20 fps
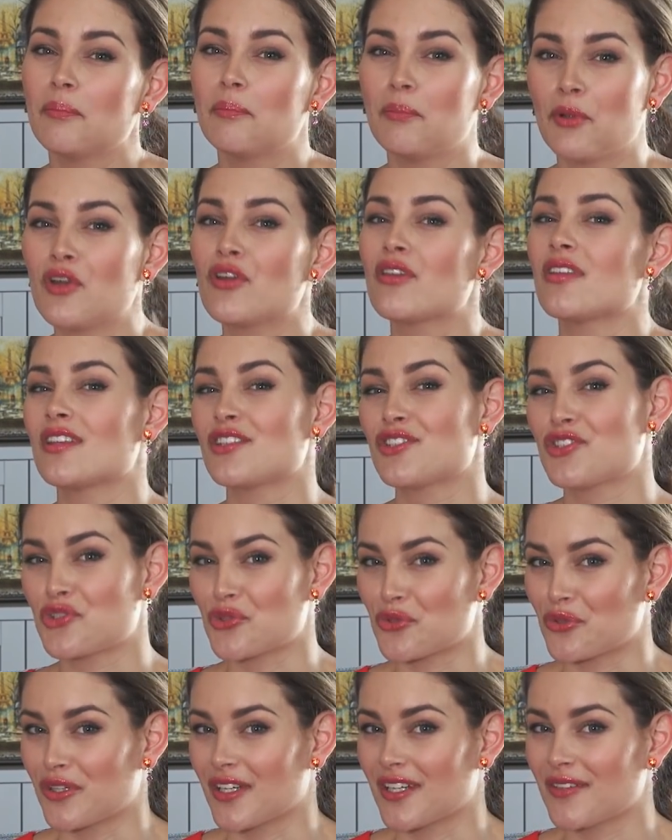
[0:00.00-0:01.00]
birthing
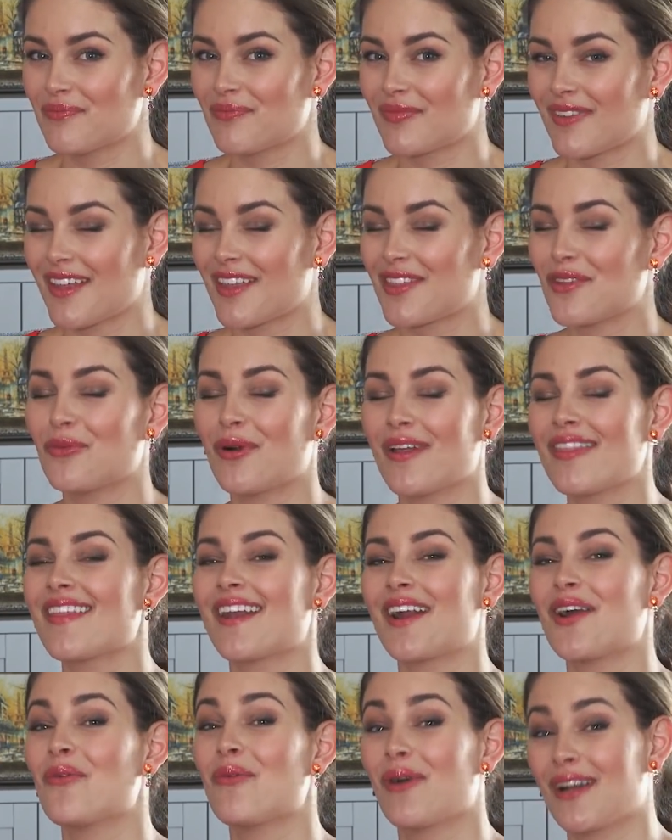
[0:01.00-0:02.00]
story, the one
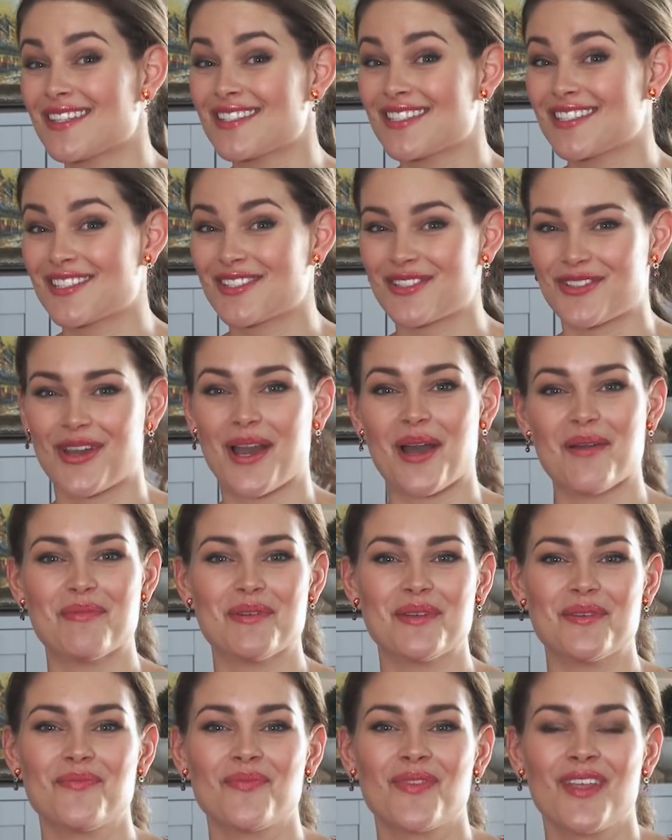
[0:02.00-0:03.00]
that I wanted to
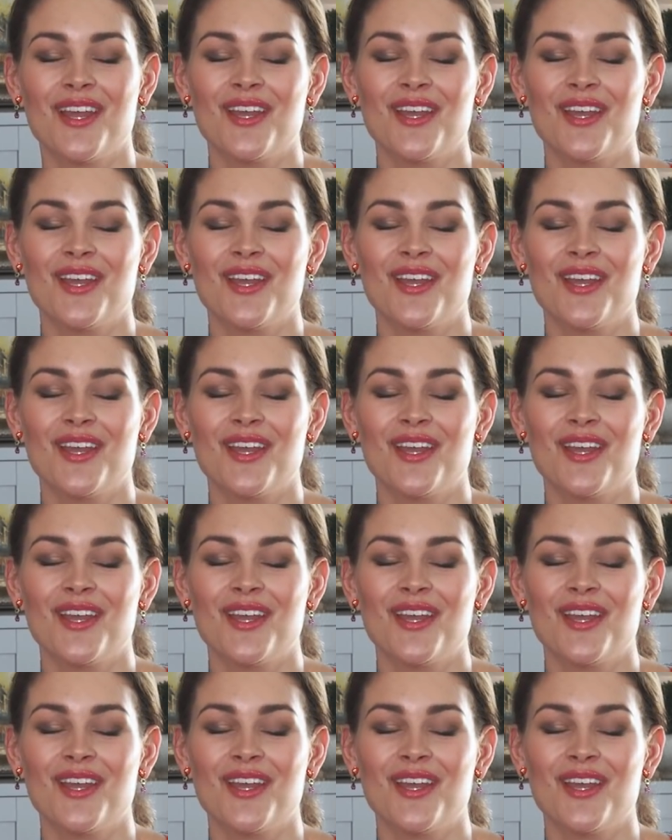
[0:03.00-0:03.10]
happen.